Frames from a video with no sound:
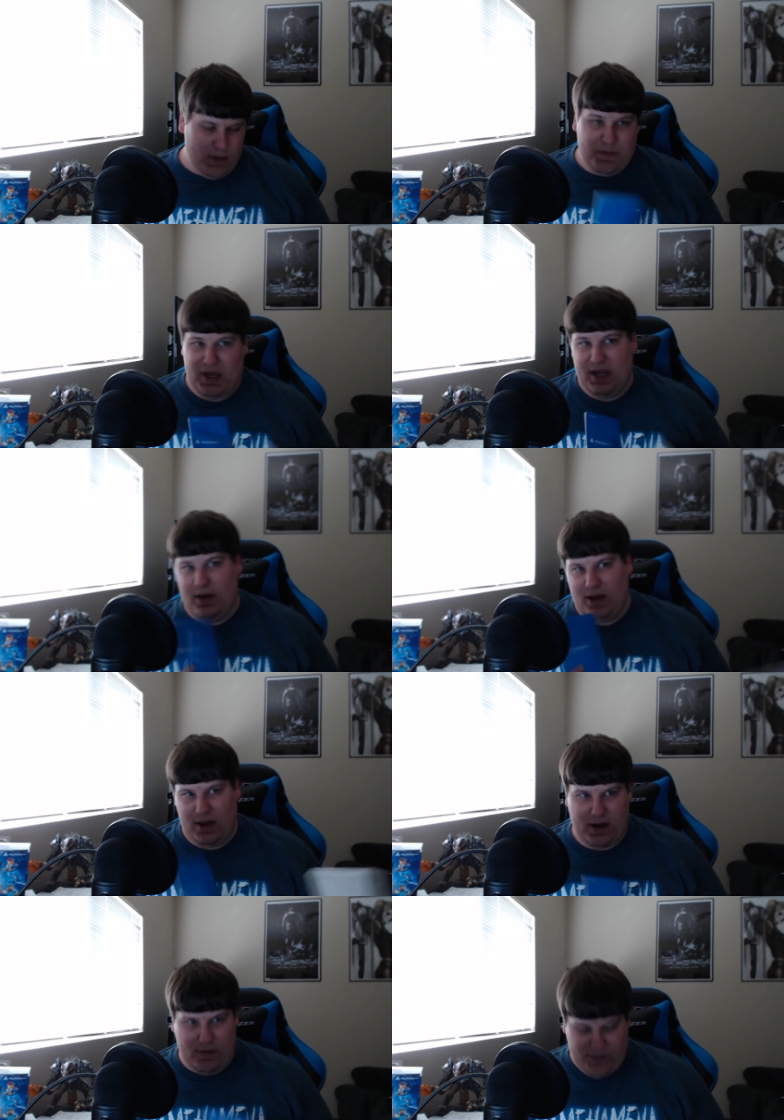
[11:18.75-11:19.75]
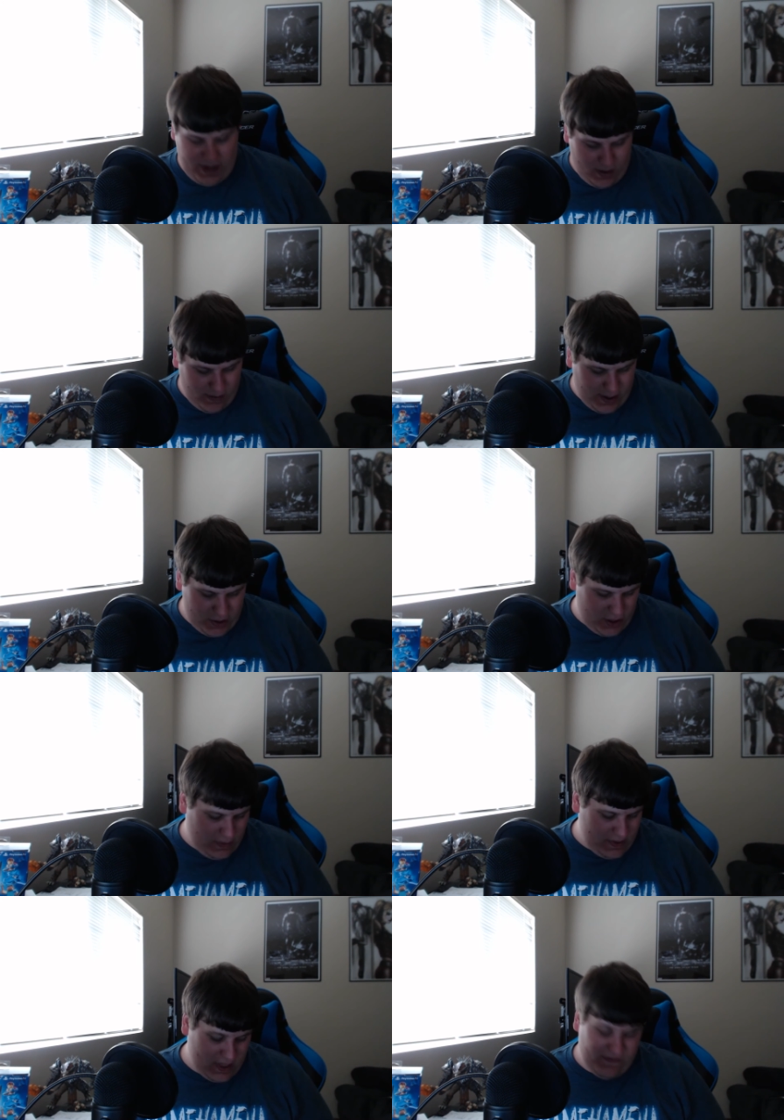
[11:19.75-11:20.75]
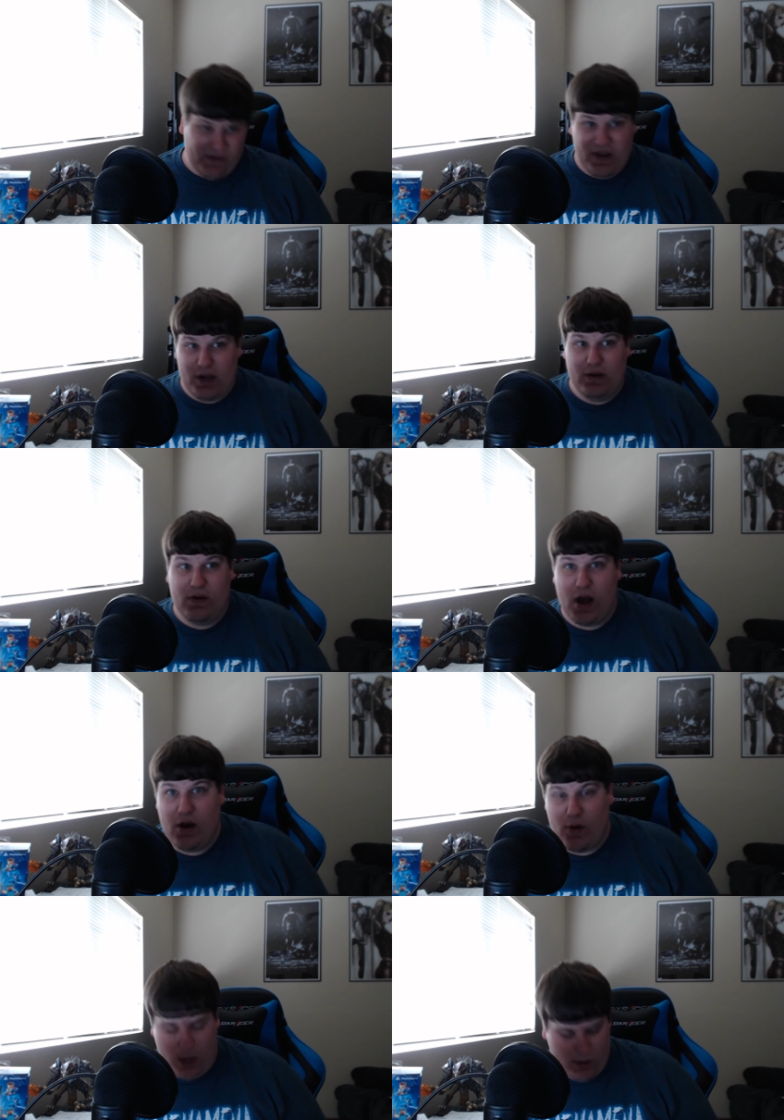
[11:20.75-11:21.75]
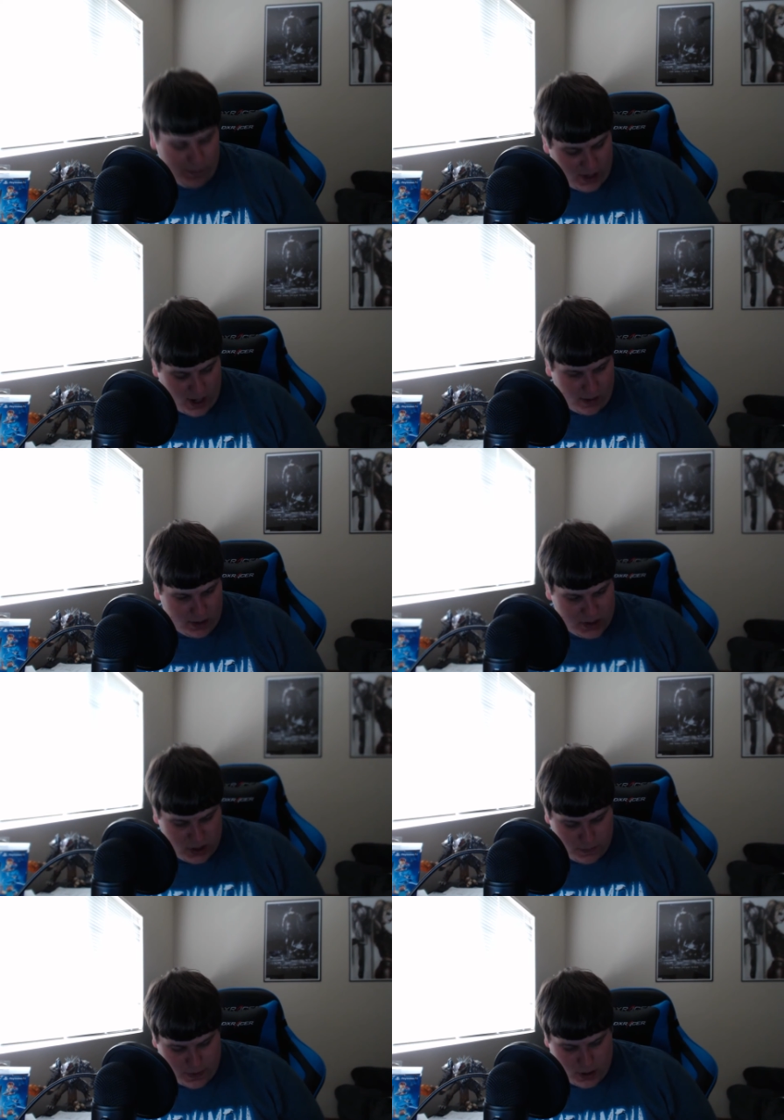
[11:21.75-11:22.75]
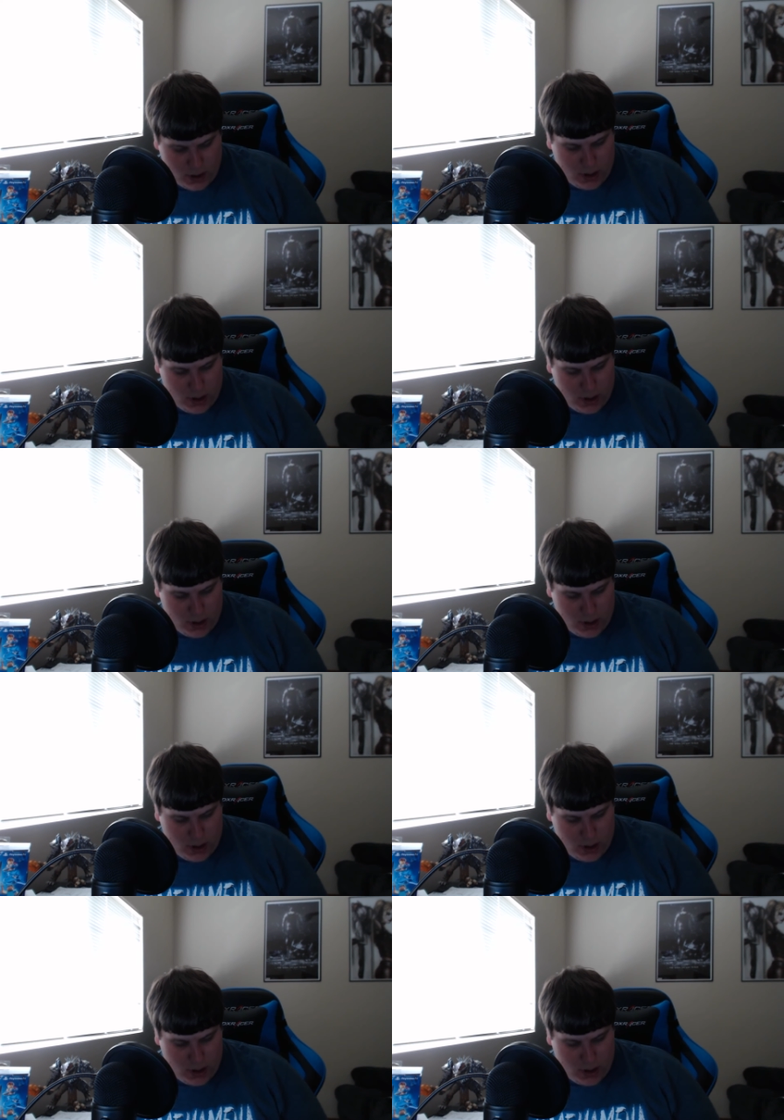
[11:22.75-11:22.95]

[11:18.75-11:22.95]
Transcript: Me, I don't think I'll electrocute myself. And if I do, oh well, then I look stupid.